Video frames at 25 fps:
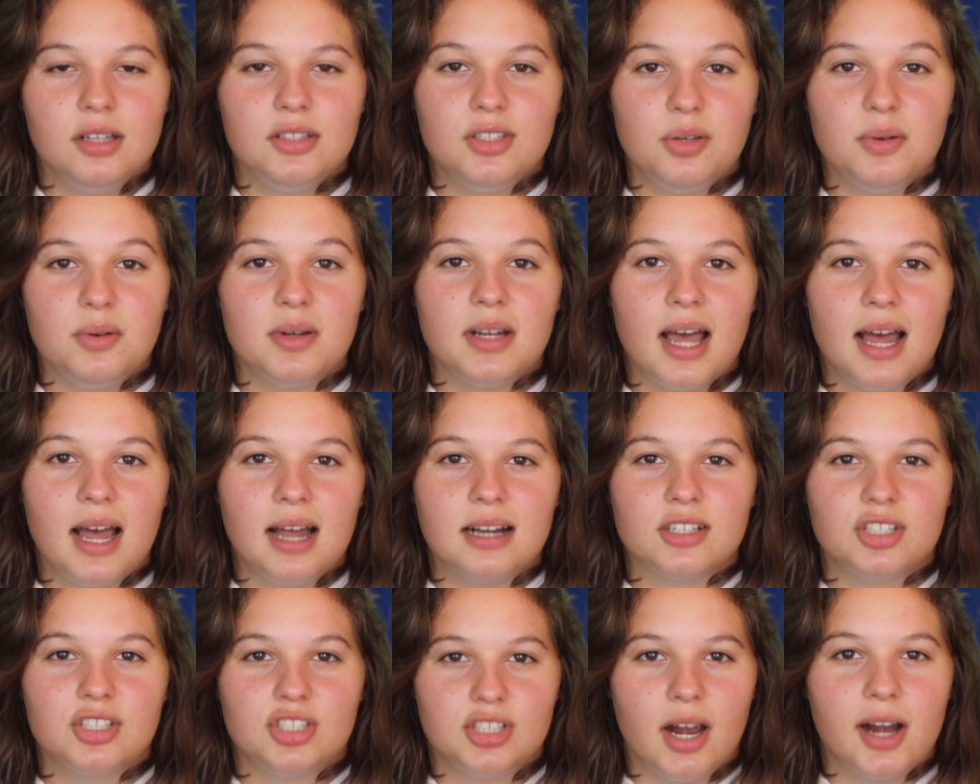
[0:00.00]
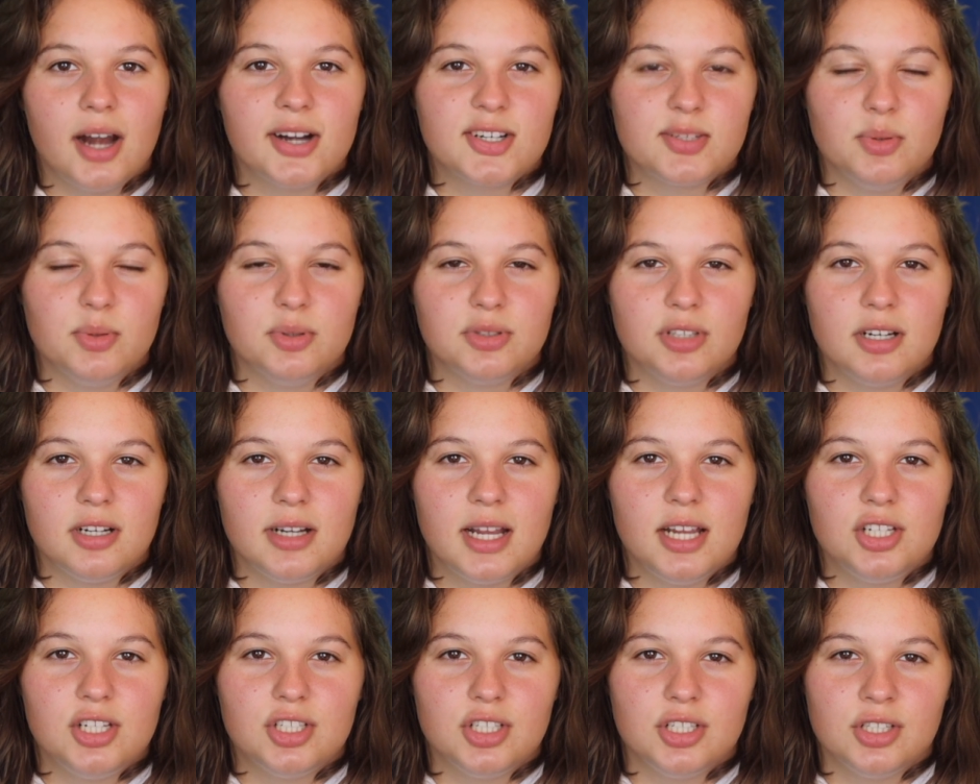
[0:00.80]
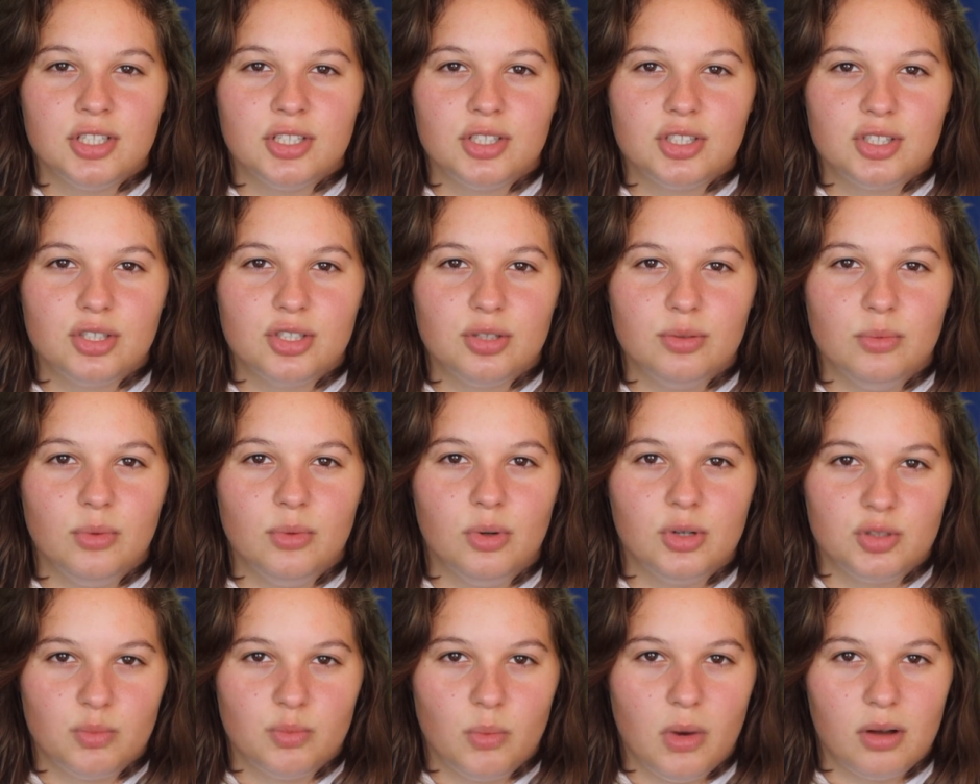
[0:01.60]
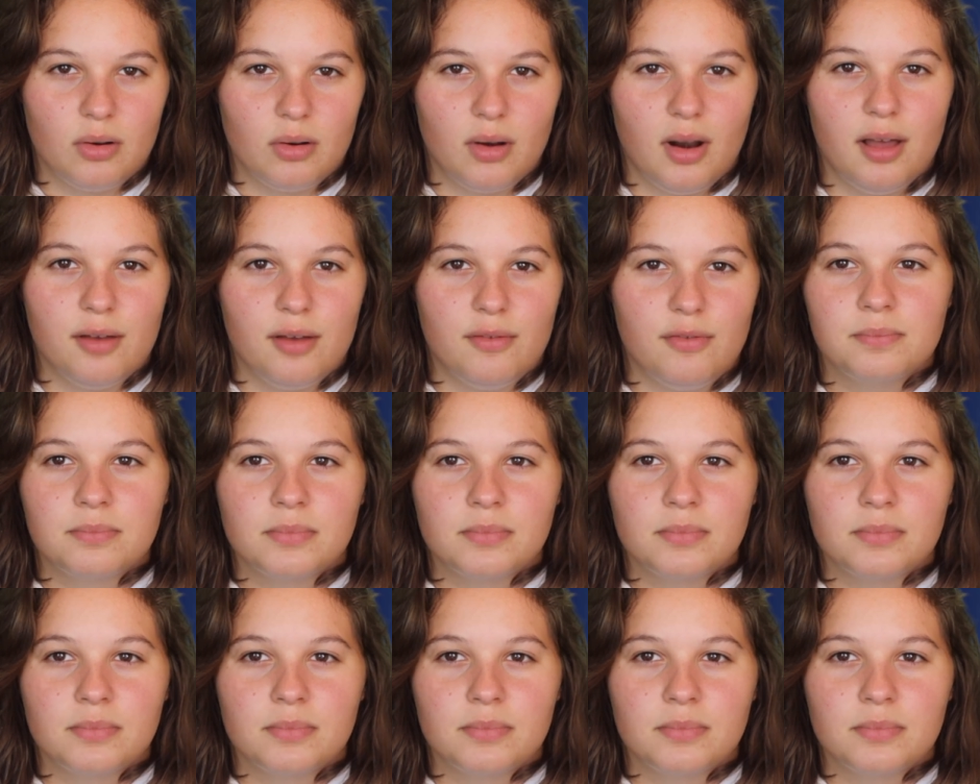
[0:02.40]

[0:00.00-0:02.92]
to enhance charitable donations towards wildlife